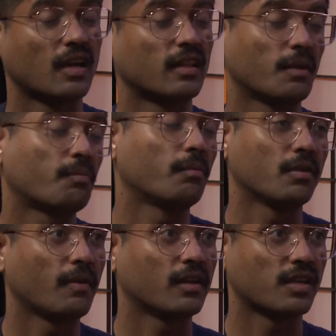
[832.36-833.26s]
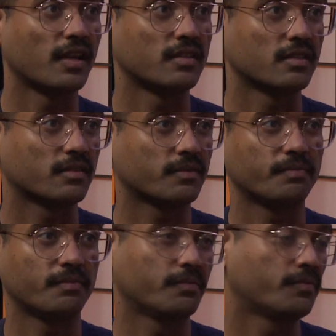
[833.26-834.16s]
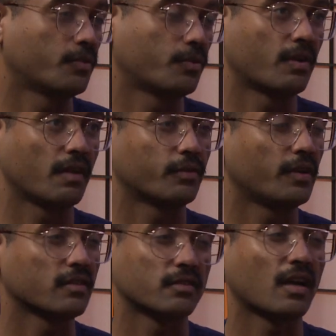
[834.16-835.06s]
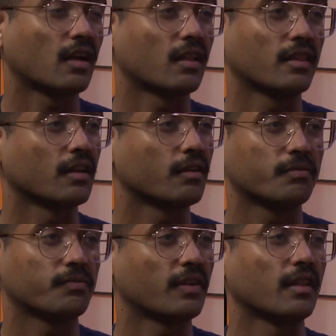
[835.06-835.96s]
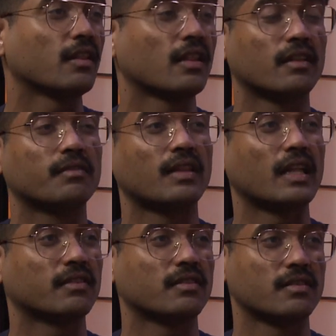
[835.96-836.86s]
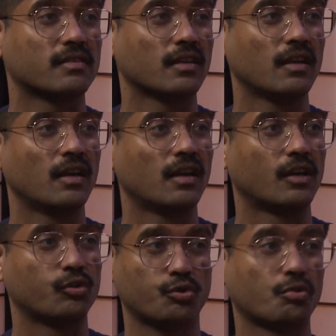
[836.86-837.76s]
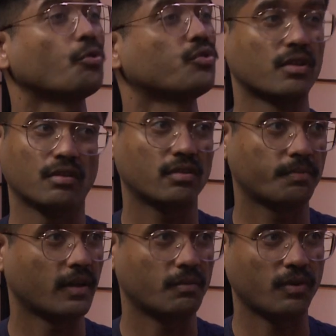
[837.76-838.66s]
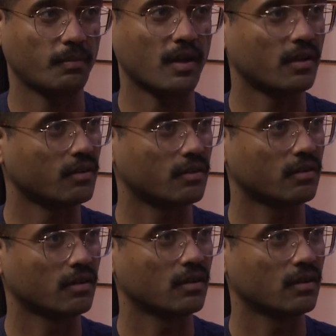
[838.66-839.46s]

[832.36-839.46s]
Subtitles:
they probably make changes for whatever reason. So I can't think of anything that's just atrocious. But what about you?